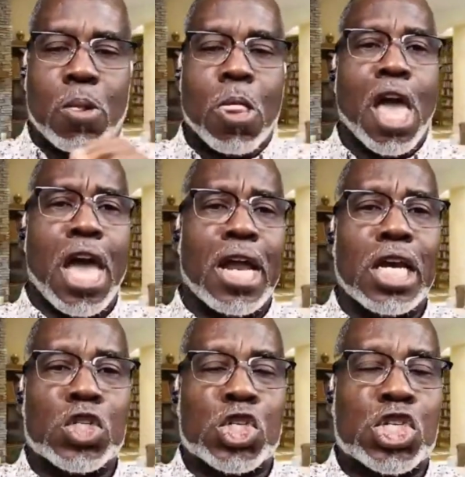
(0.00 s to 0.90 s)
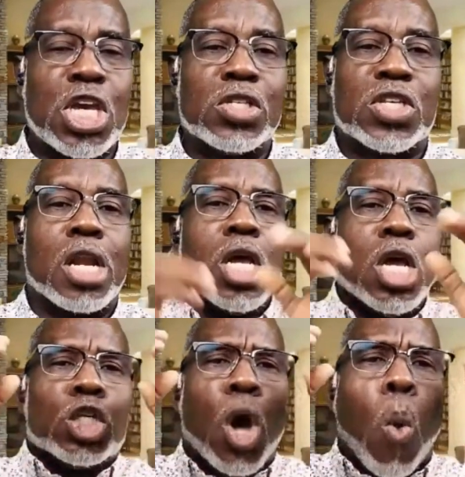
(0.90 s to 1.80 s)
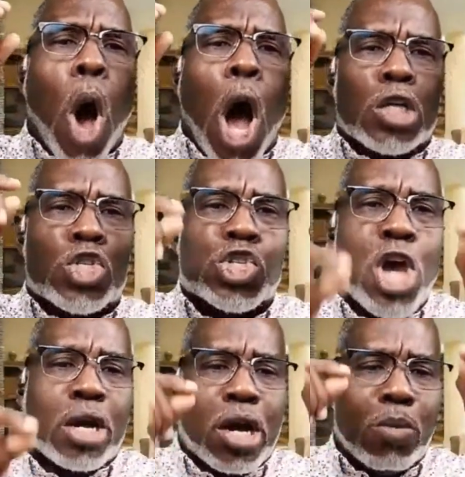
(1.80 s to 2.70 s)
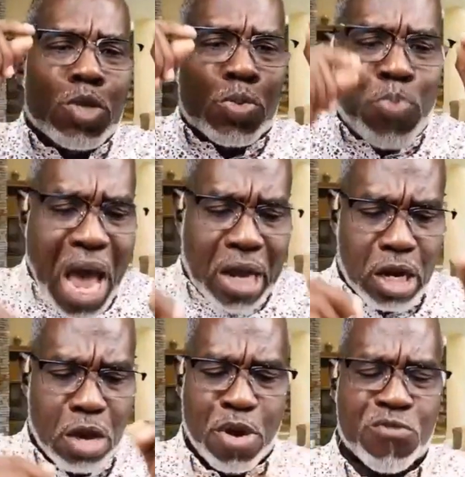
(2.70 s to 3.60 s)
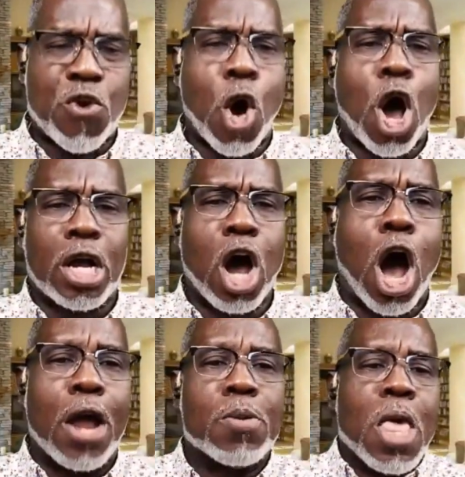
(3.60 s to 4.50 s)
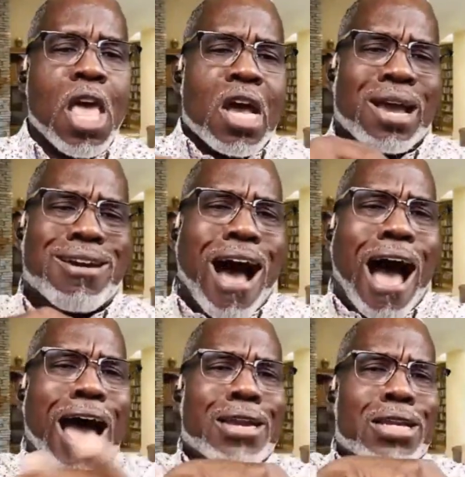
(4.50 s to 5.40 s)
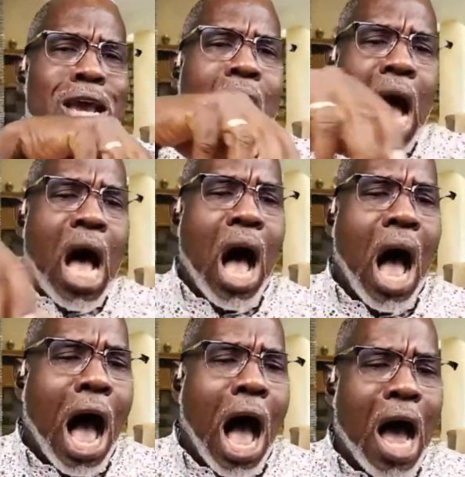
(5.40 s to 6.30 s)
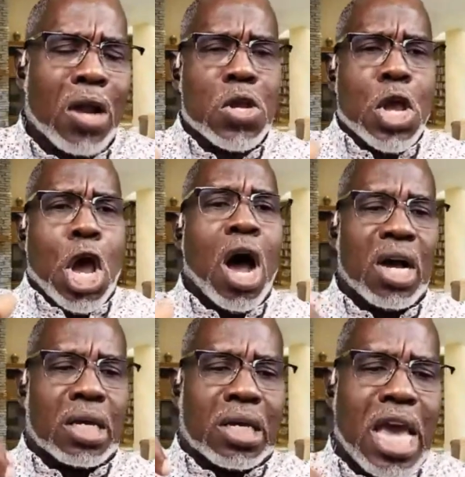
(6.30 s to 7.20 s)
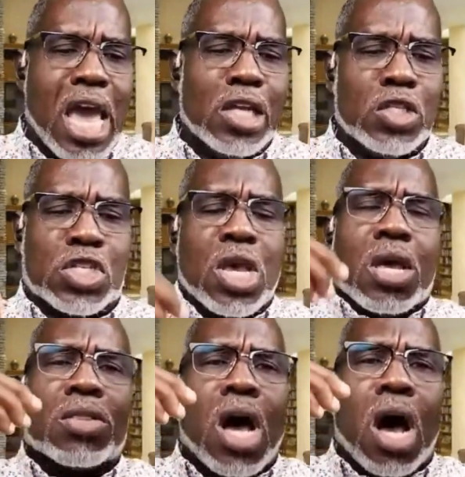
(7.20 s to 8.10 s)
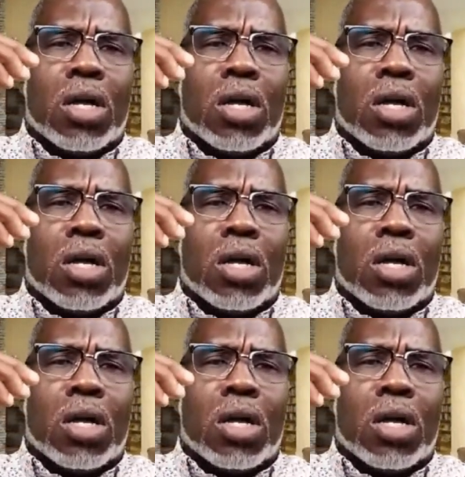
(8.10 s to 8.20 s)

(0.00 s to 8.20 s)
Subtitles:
in this season to walk circumspectly before God. Guard your heart against the